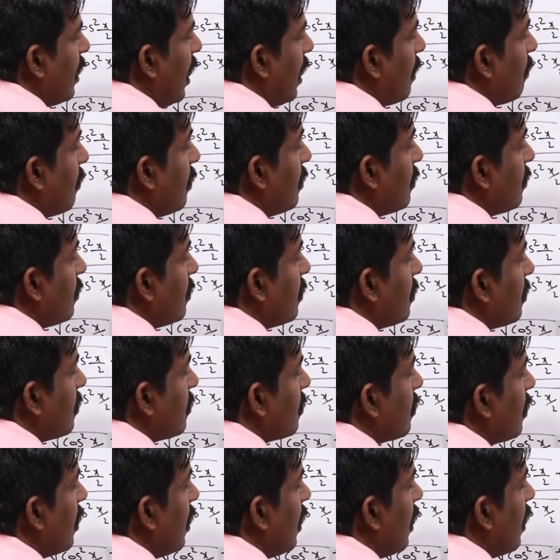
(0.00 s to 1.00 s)
That means it
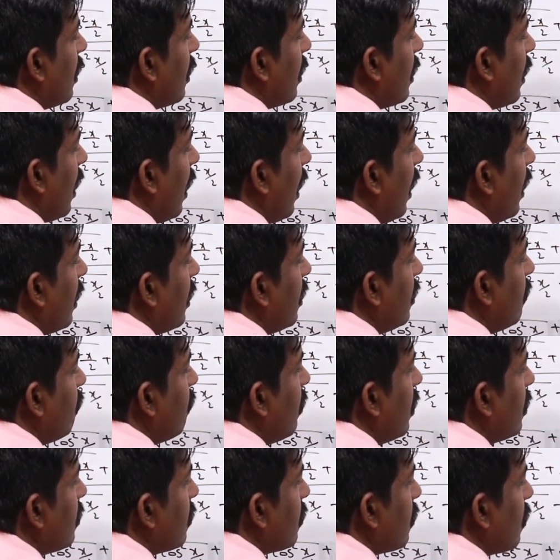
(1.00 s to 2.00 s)
is tan
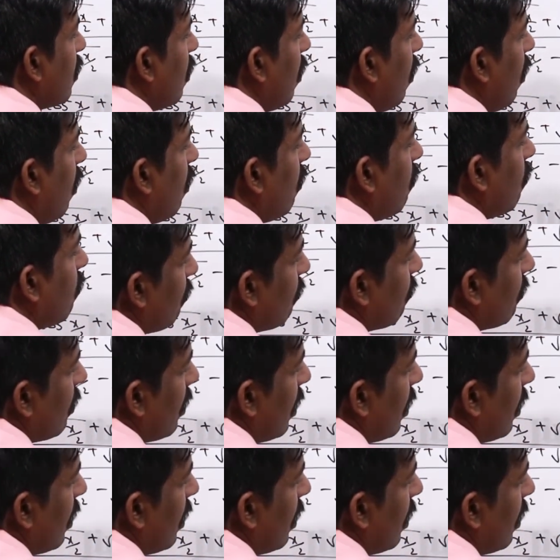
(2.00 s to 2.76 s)
inverse of